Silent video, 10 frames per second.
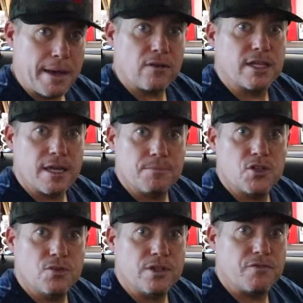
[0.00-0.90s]
about the
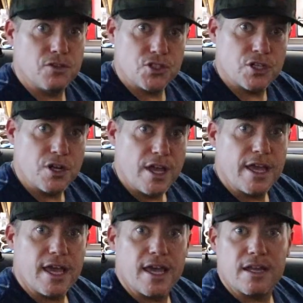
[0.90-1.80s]
M2 in the
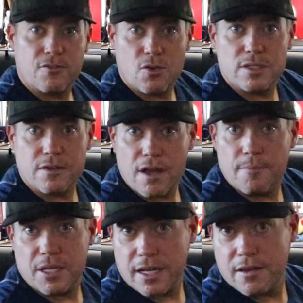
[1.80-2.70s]
future. And of
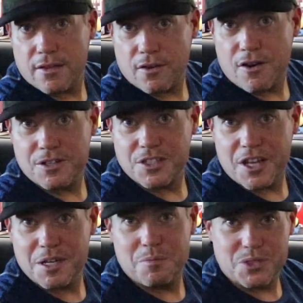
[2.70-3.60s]
course, I've got plenty of other
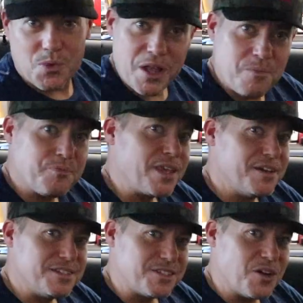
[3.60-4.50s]
cars lined up as well.
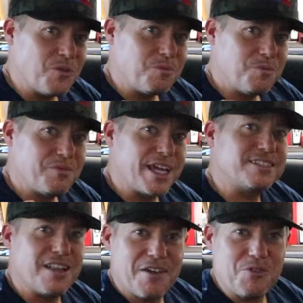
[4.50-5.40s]
So
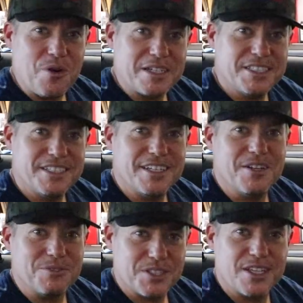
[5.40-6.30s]
thanks a lot for
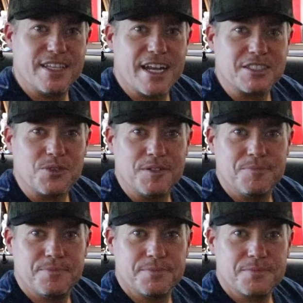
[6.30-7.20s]
watching, and we'll see you in the
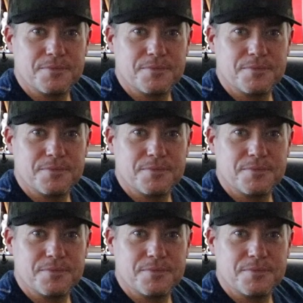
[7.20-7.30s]
next one.